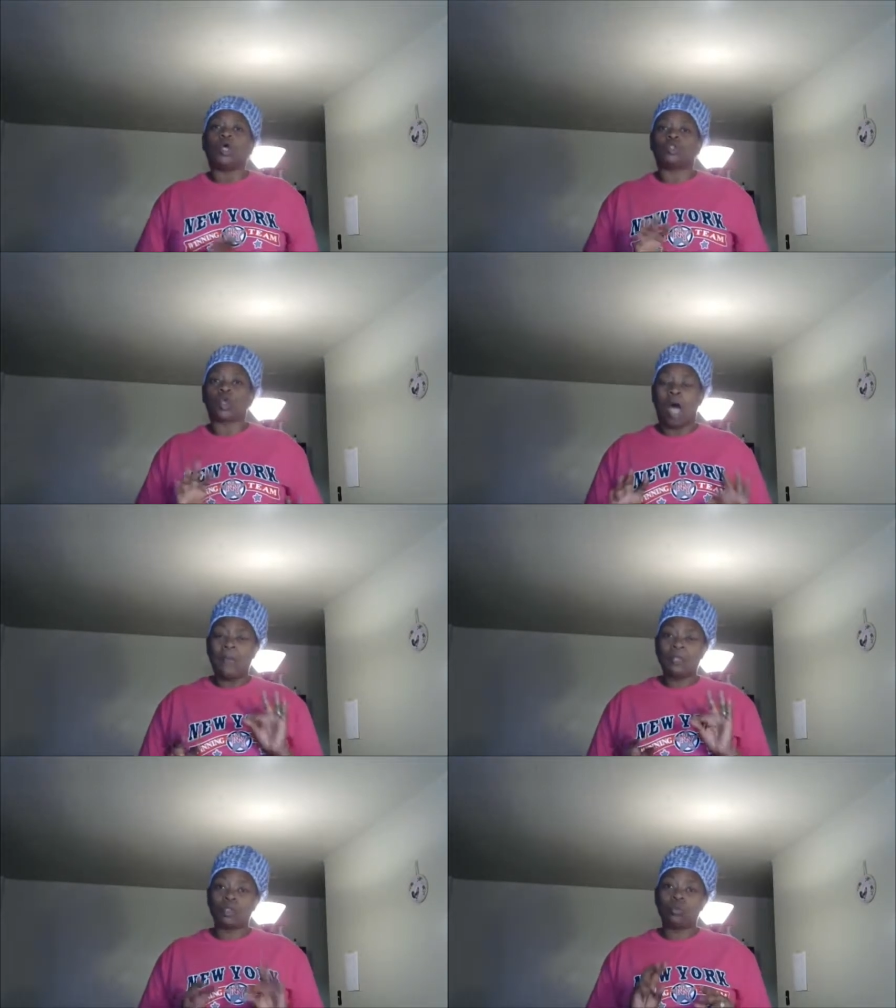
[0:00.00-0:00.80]
So I'm
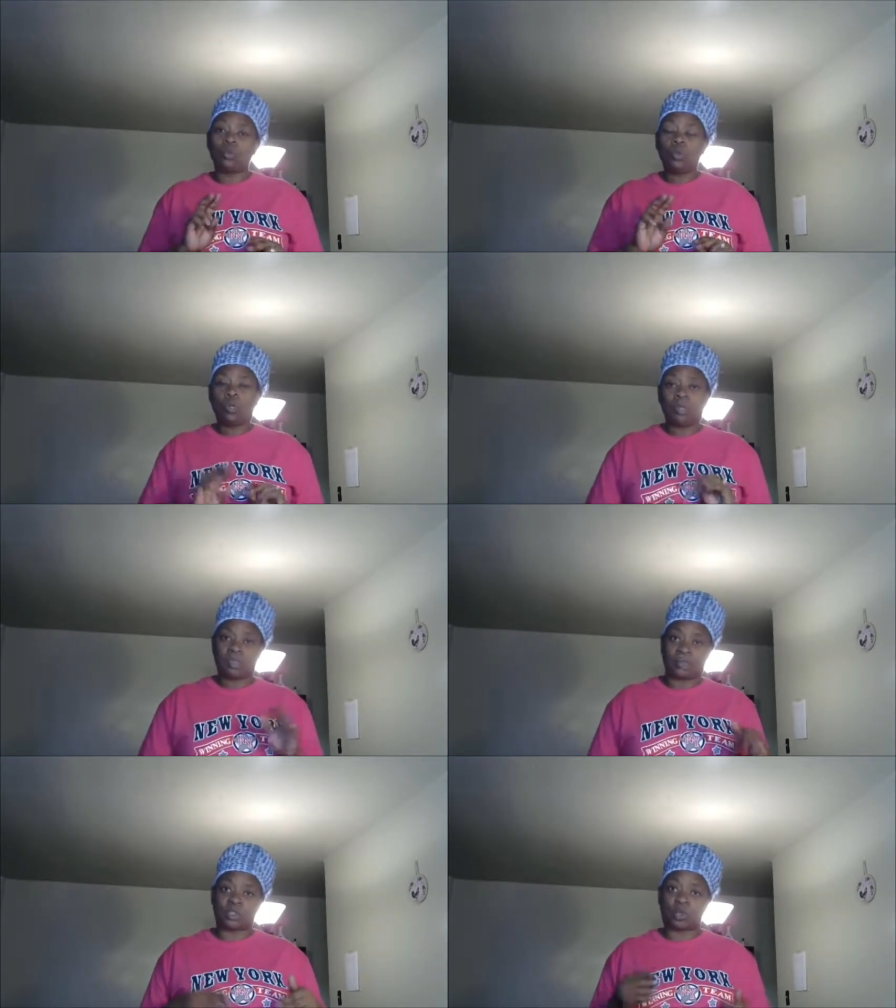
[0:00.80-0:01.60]
going to do
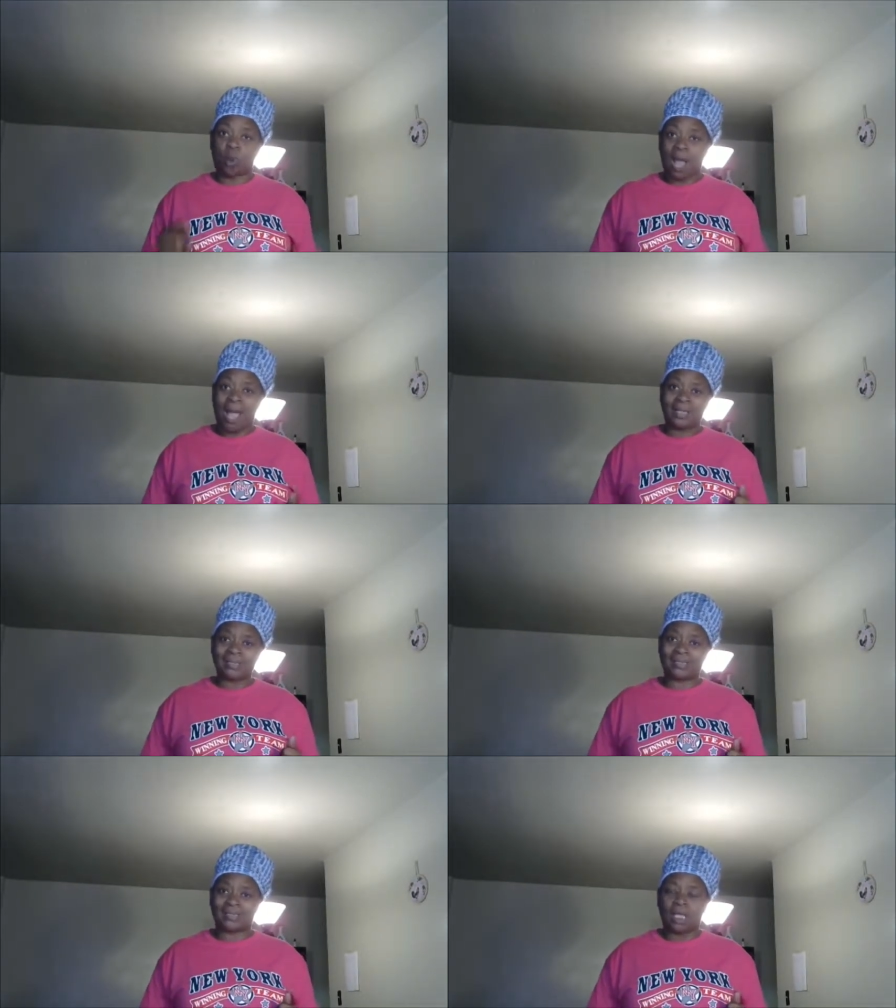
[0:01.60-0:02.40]
some
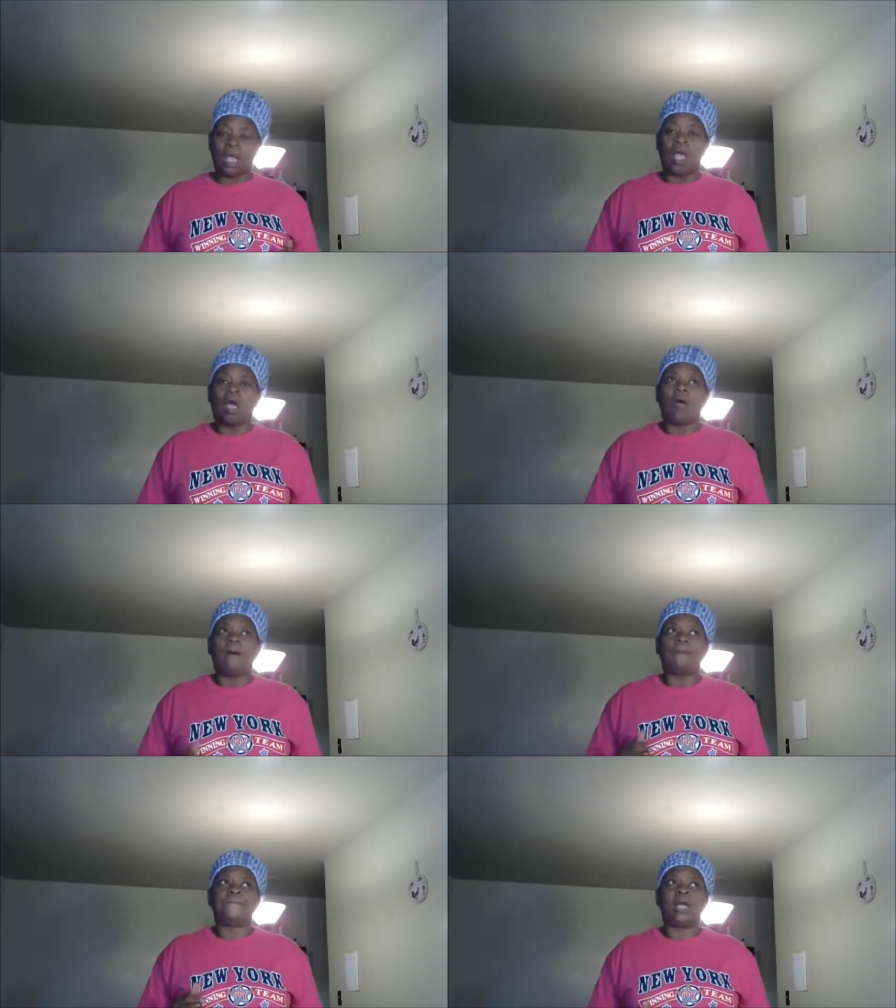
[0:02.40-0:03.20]
squats,
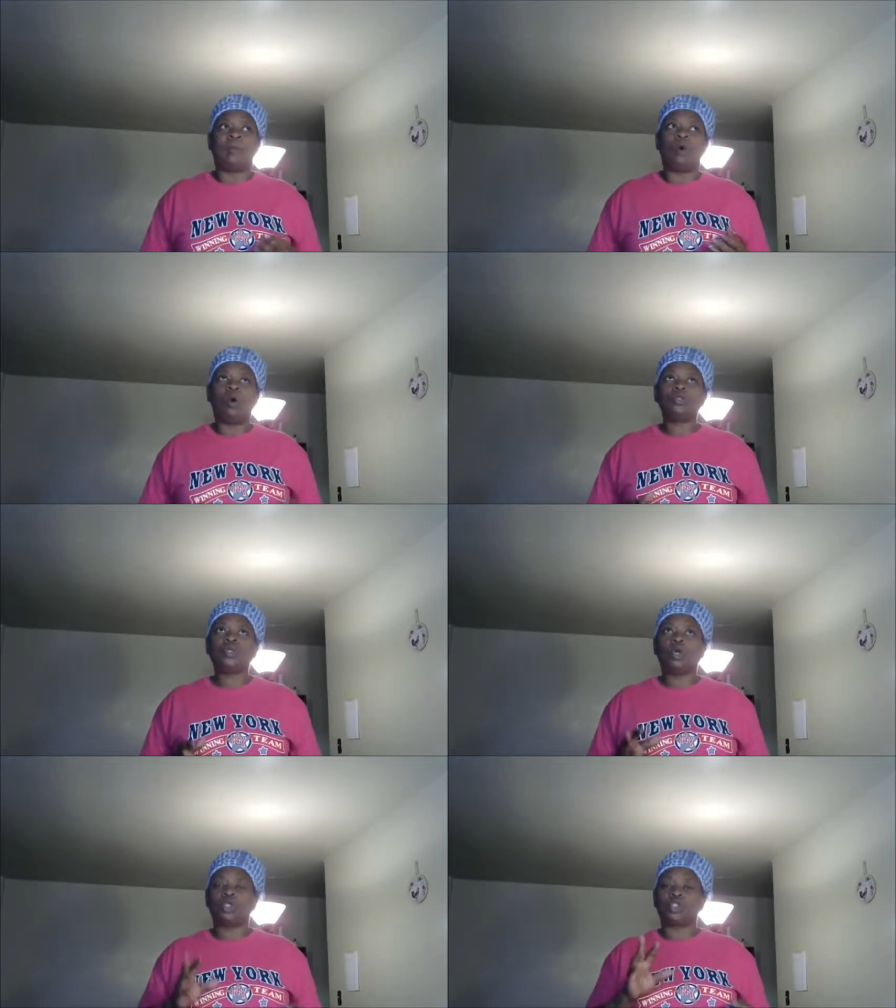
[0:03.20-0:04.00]
but I'm also
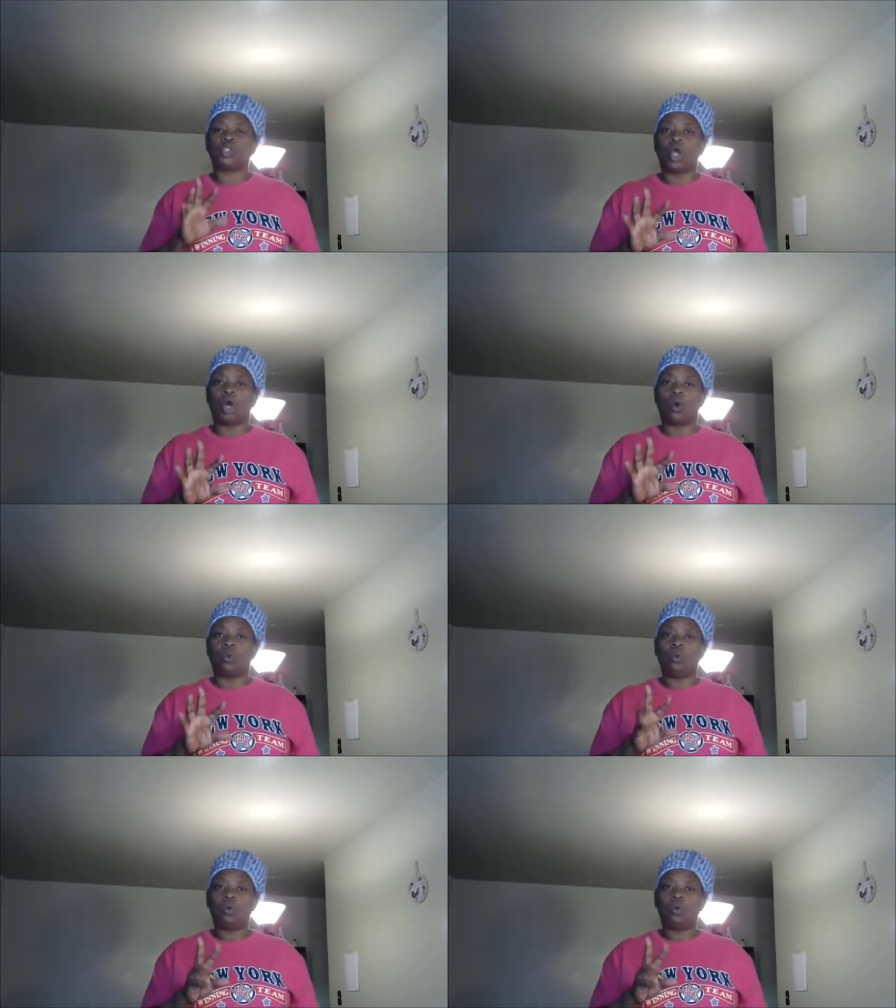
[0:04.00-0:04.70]
going to show